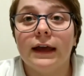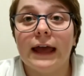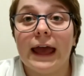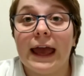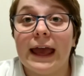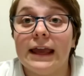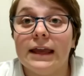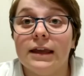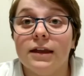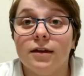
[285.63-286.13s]

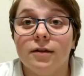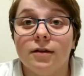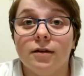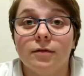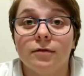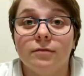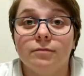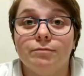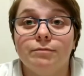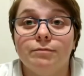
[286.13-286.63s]
a
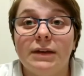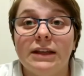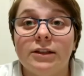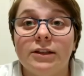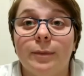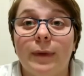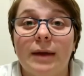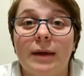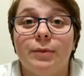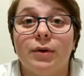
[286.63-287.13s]
piece
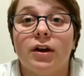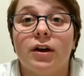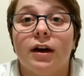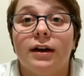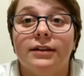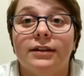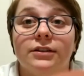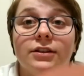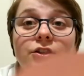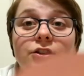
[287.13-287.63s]
of paper
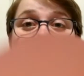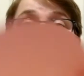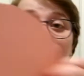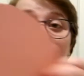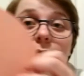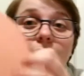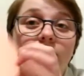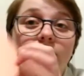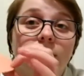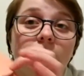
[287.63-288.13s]
cut into the
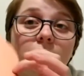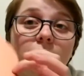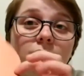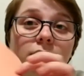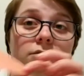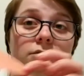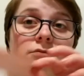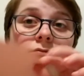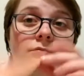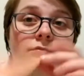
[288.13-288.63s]
shape of a
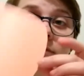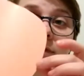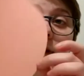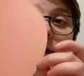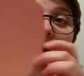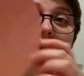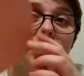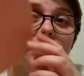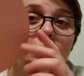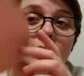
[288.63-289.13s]
circle
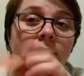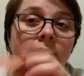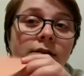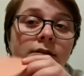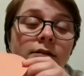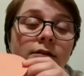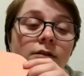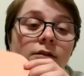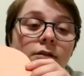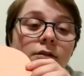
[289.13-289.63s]
like
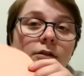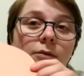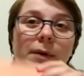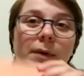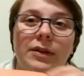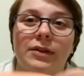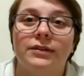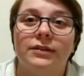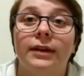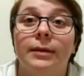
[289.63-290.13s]
this,
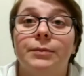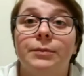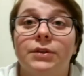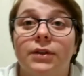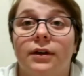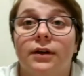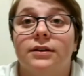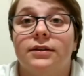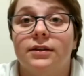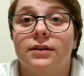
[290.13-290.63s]
about the same
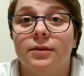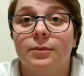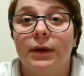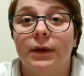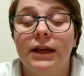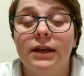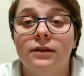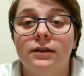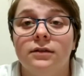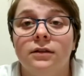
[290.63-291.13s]
size as a
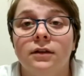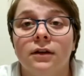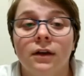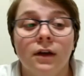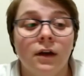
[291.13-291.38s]
plate.